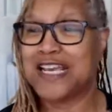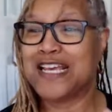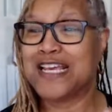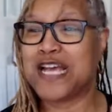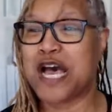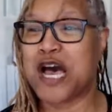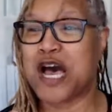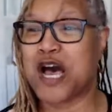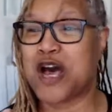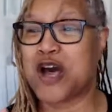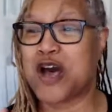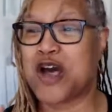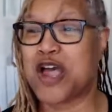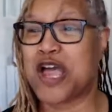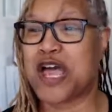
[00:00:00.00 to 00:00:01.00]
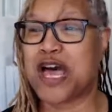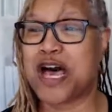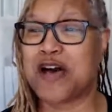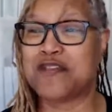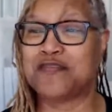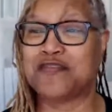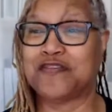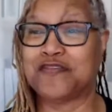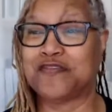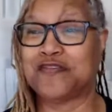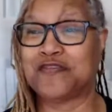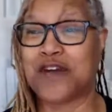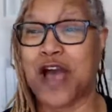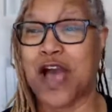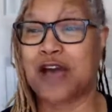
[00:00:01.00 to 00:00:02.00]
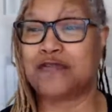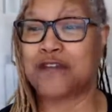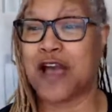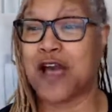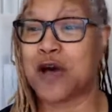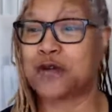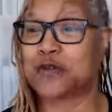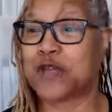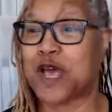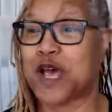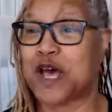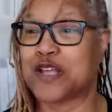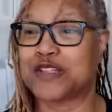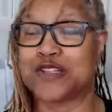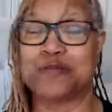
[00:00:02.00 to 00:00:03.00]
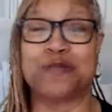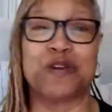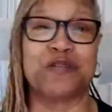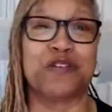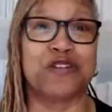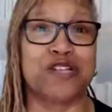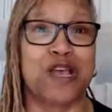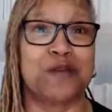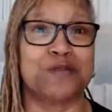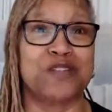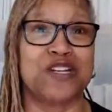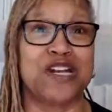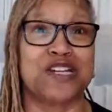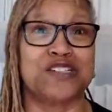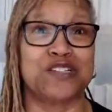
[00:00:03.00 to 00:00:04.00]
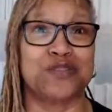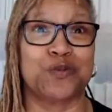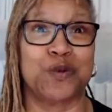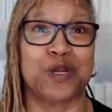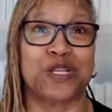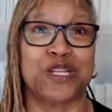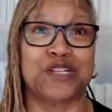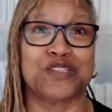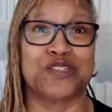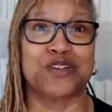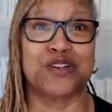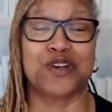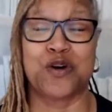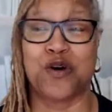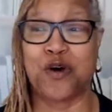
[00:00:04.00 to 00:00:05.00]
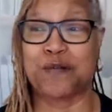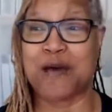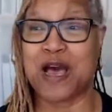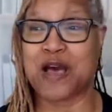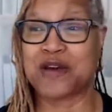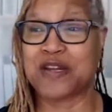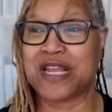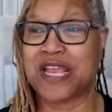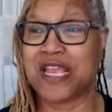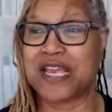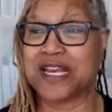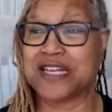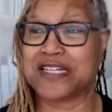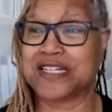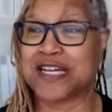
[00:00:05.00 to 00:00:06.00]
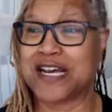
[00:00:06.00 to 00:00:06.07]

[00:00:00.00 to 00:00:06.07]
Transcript: uh, I found some different types that I just want to let you know about, and